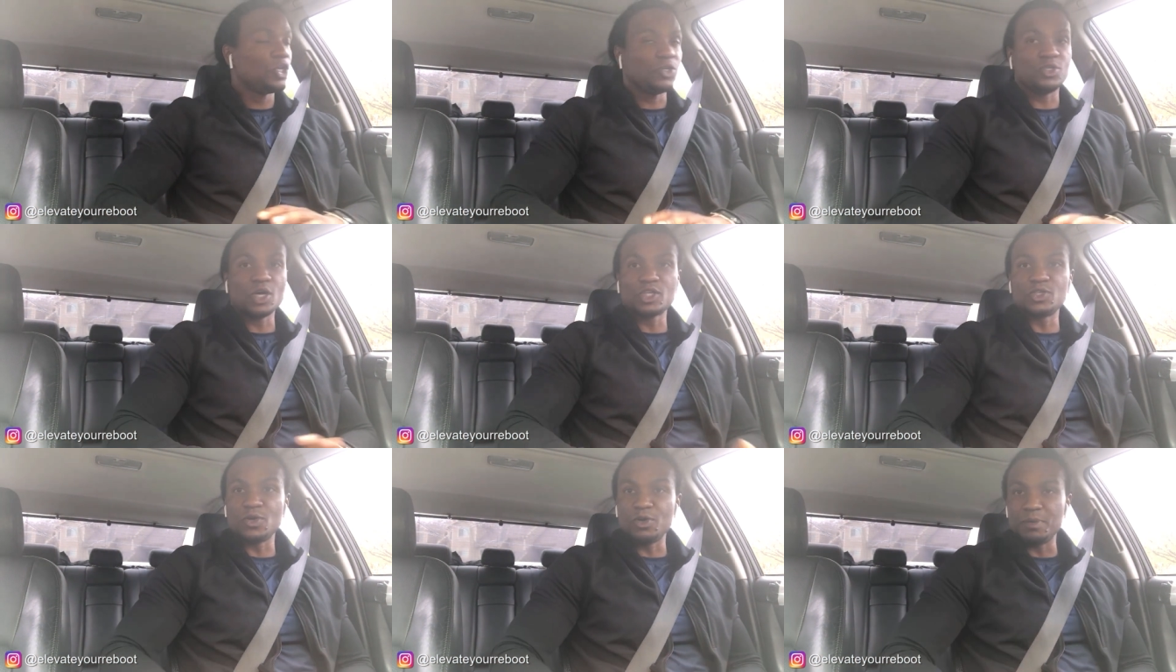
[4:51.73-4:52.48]
You talk
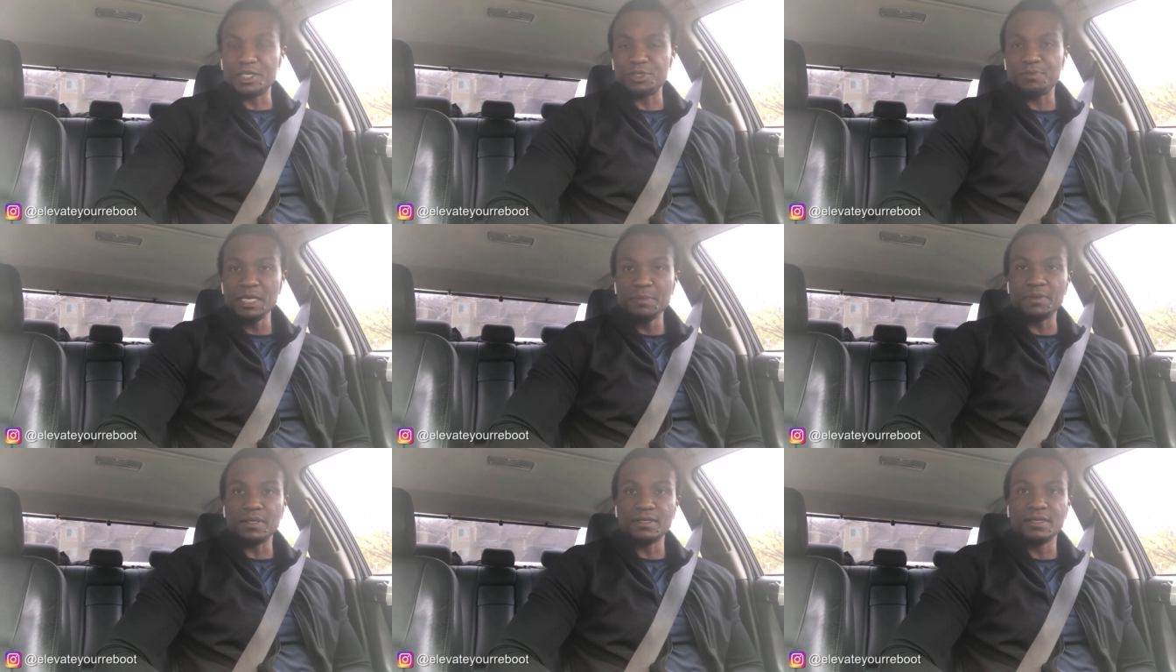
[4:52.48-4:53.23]
to a whole bunch of
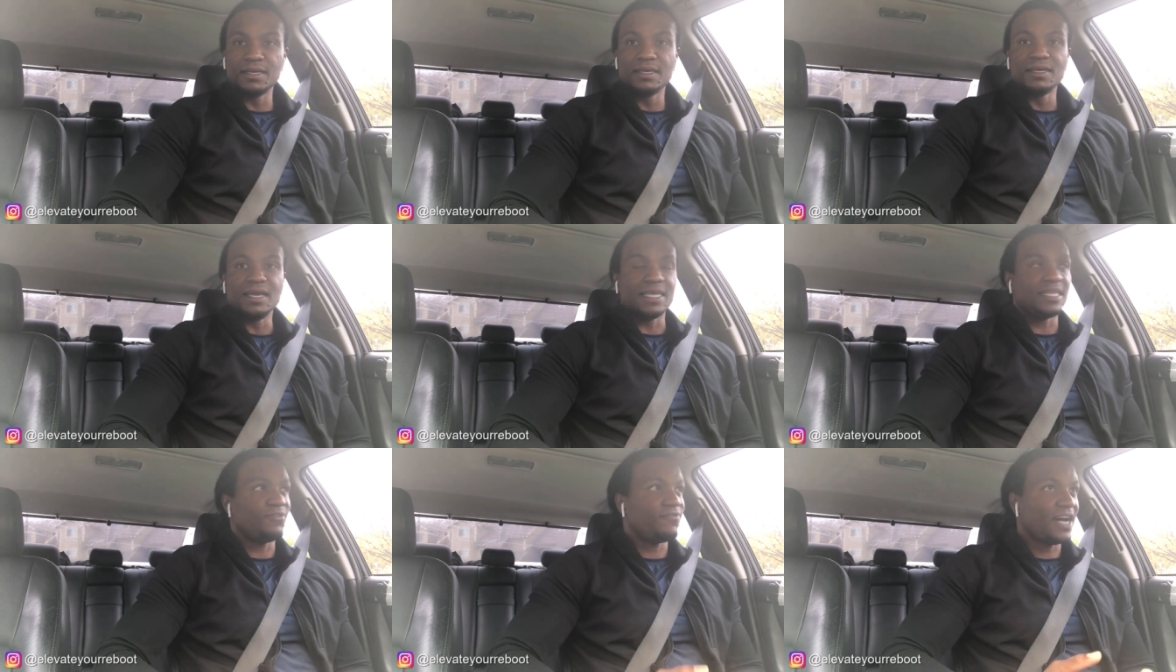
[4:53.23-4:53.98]
people,
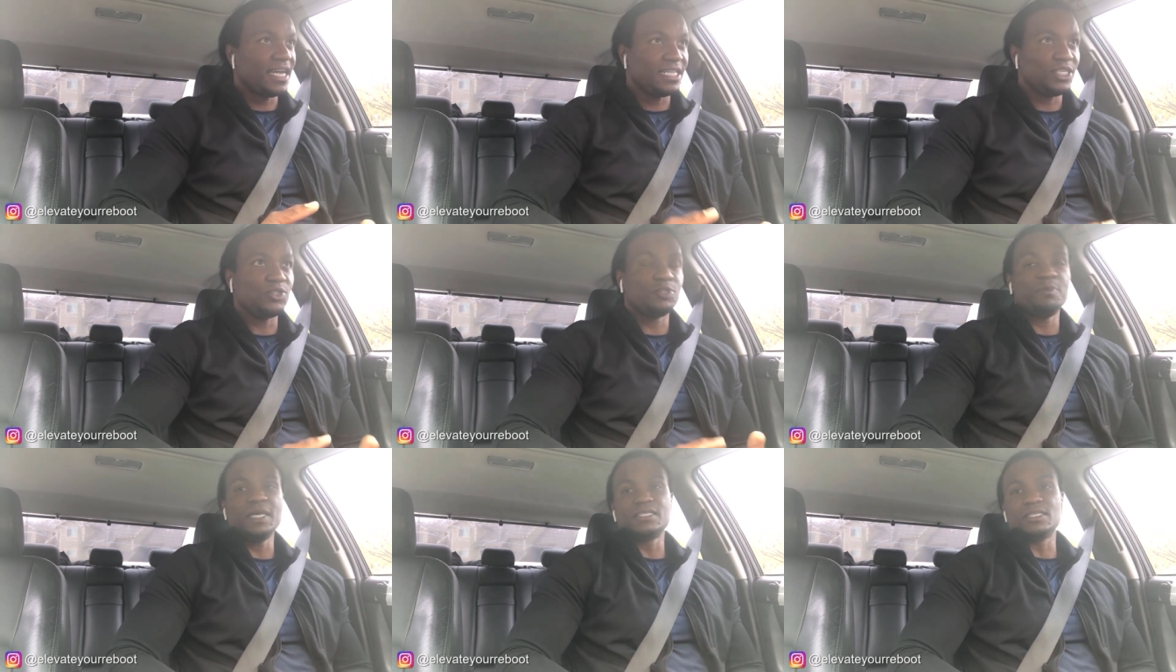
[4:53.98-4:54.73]
And then finally you
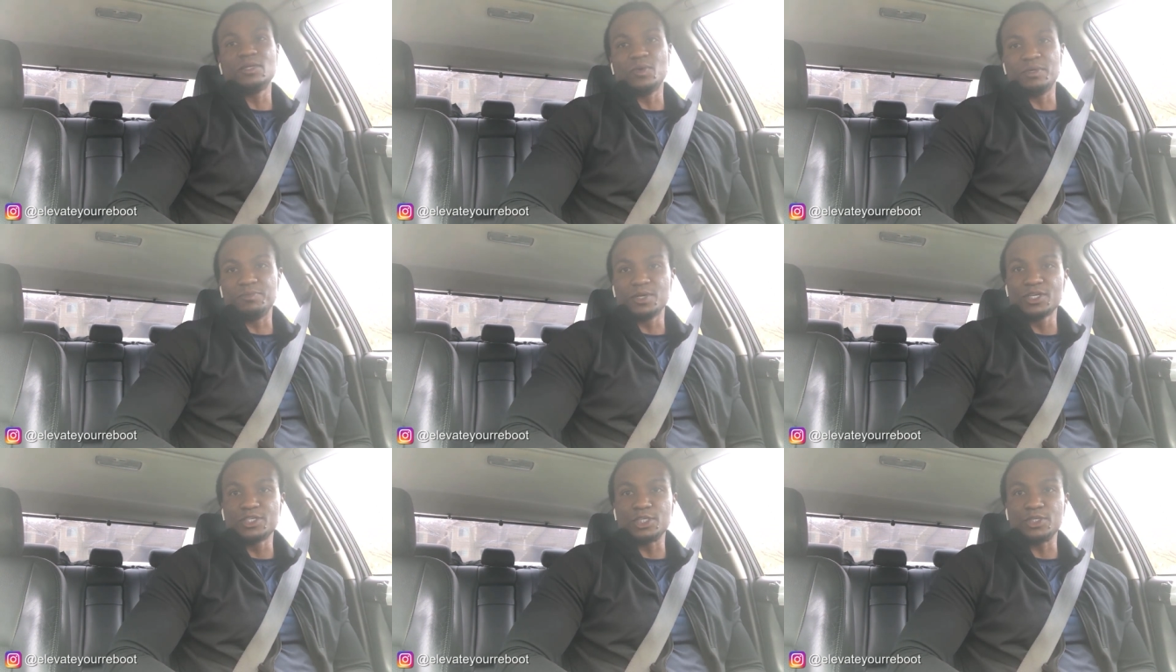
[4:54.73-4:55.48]
speak to the one
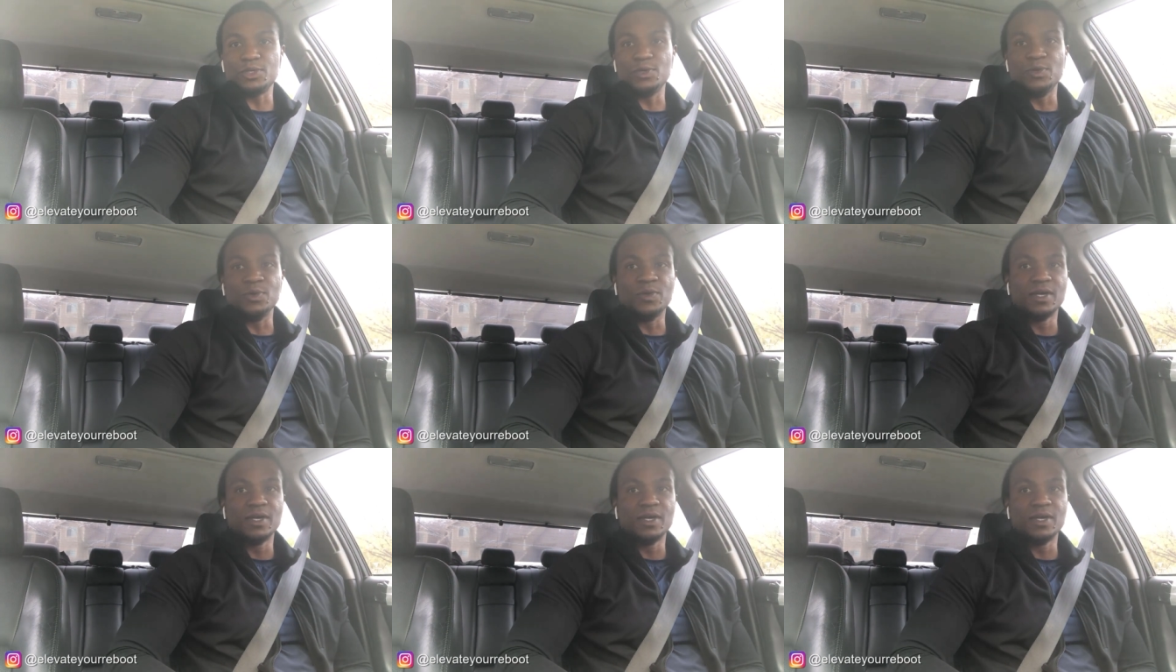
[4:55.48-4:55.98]
person who